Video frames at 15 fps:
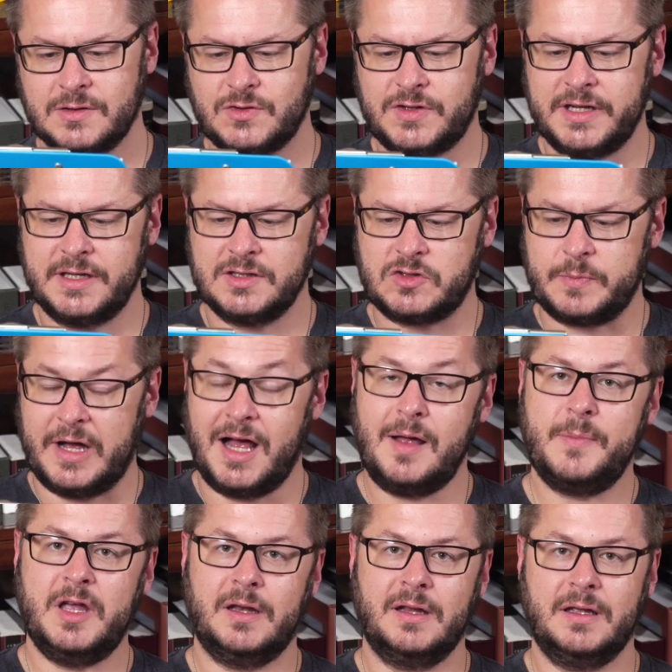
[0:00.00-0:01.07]
Since
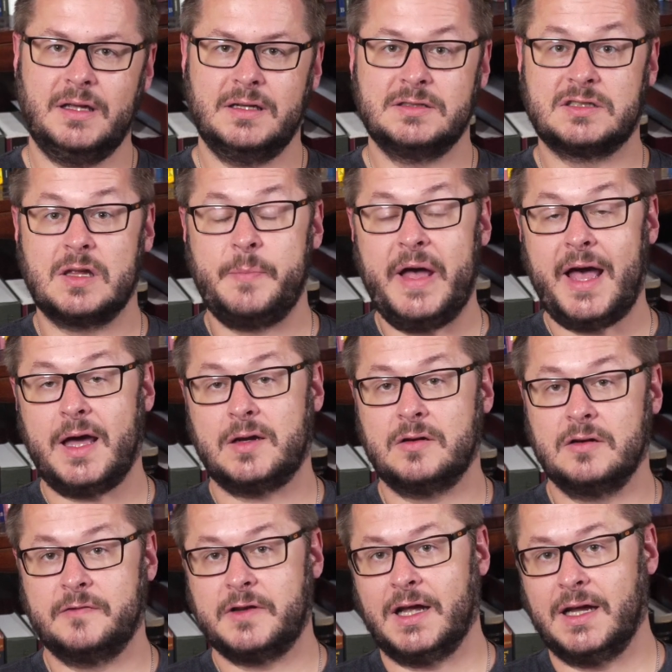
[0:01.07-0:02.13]
Muhammad is the
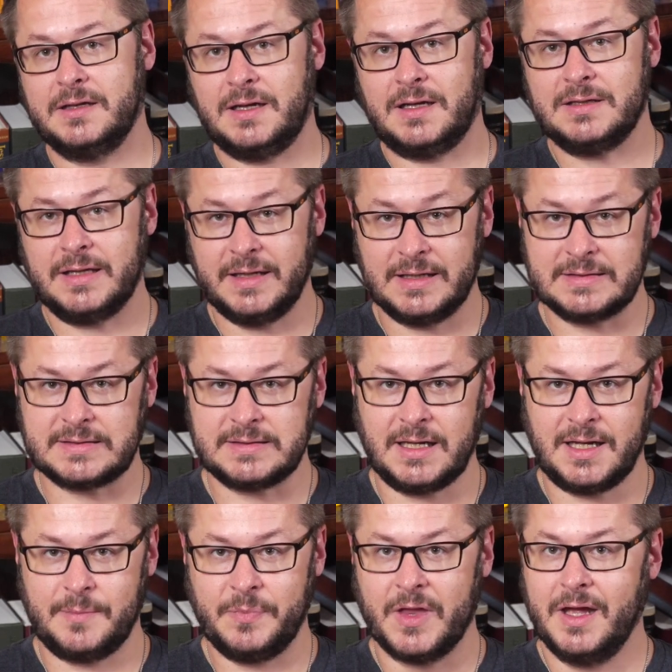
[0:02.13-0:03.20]
pattern of conduct in
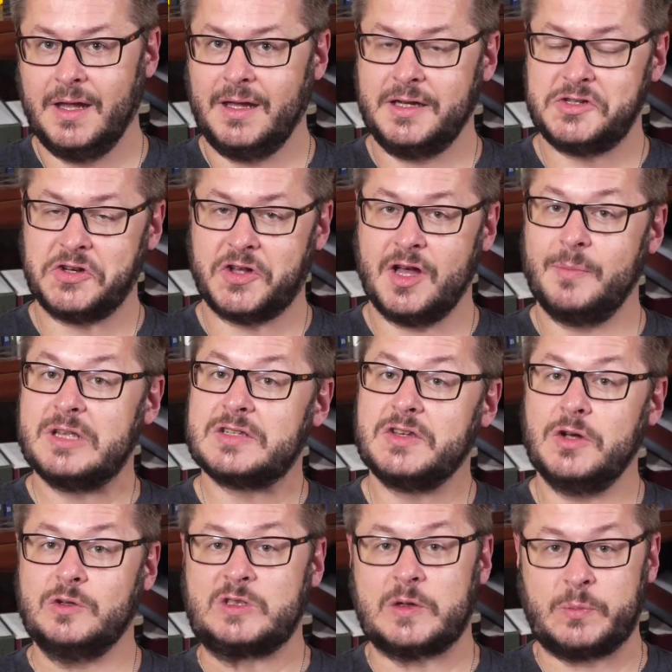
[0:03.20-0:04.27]
Islam, it should come as
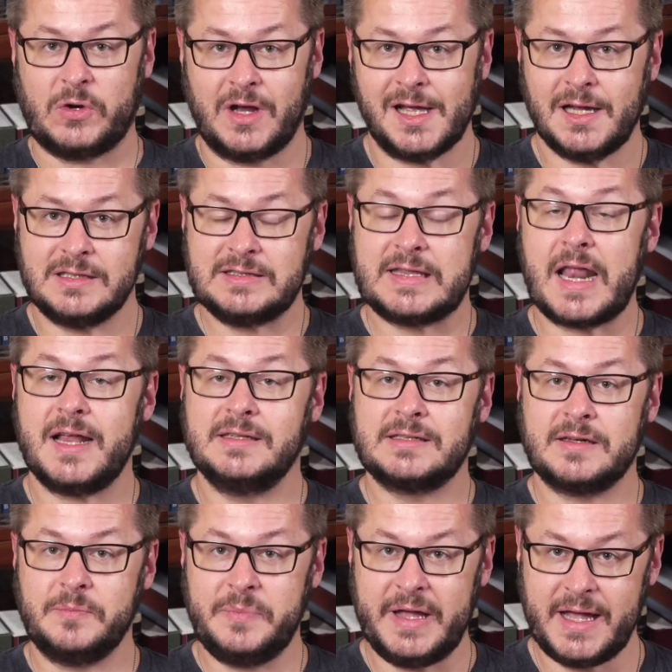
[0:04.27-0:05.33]
no surprise that
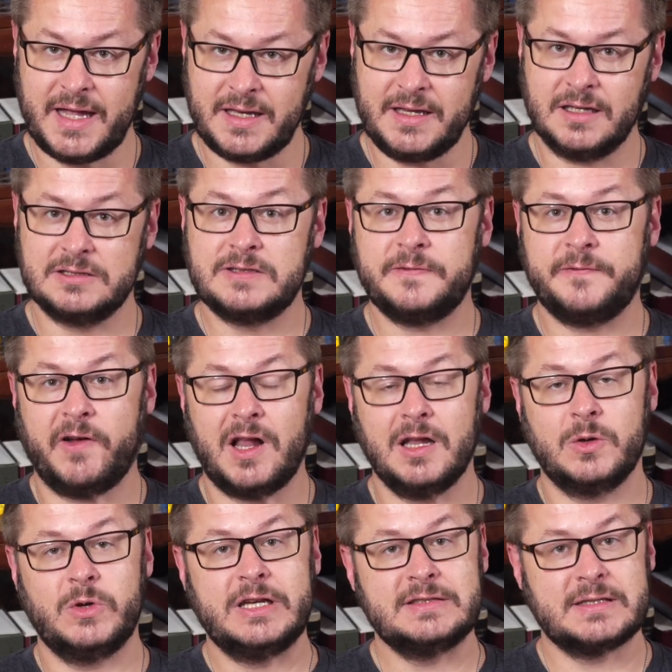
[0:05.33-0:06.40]
his companions
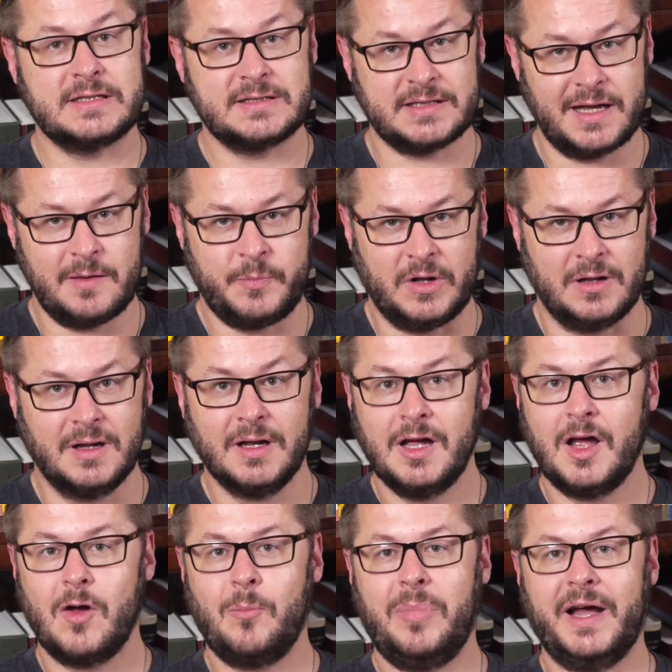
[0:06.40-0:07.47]
followed his example
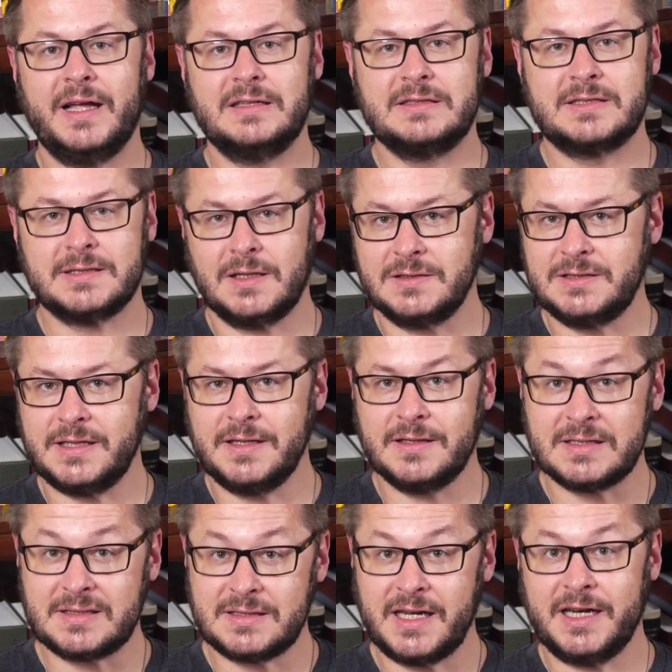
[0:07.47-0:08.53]
by insulting
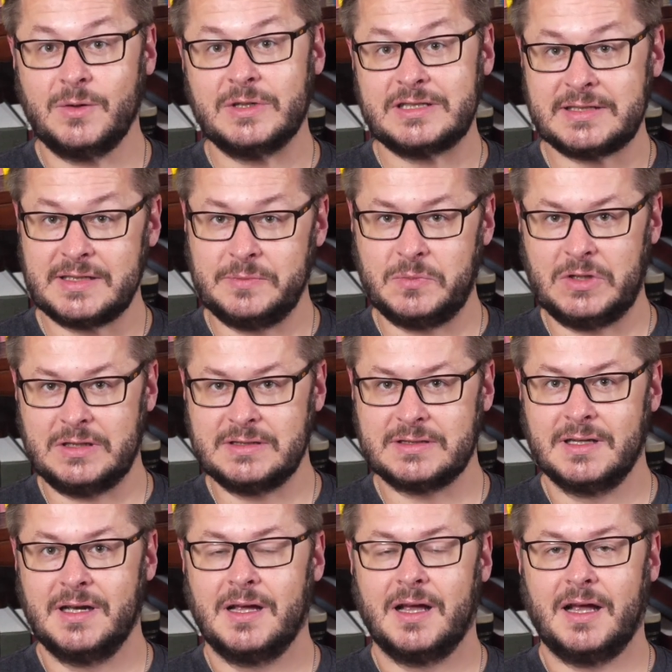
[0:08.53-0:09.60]
the sacred
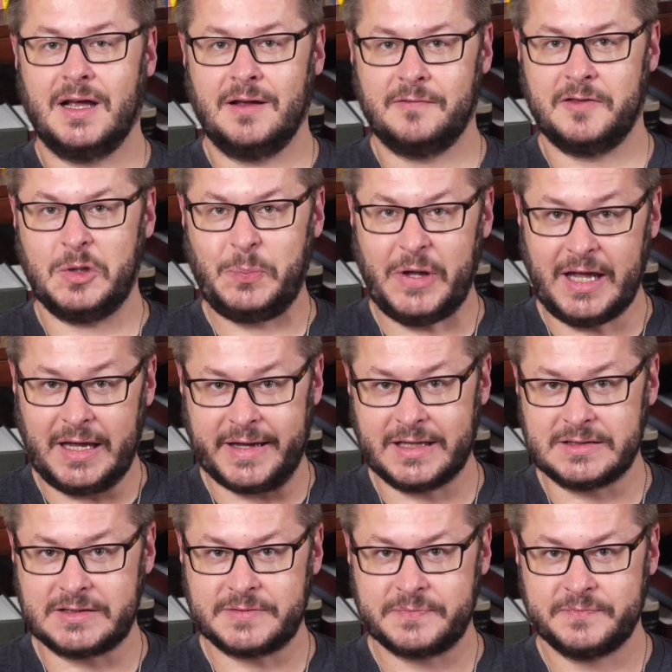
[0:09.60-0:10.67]
symbols of the
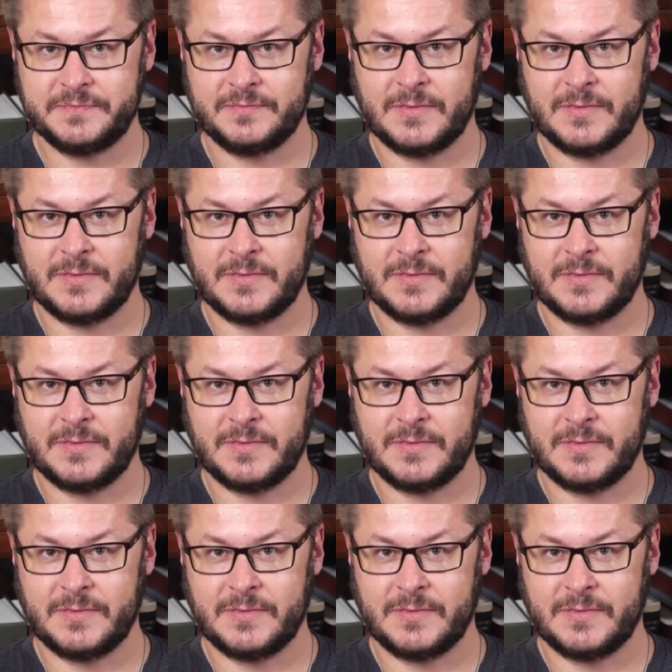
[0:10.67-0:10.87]
pagans.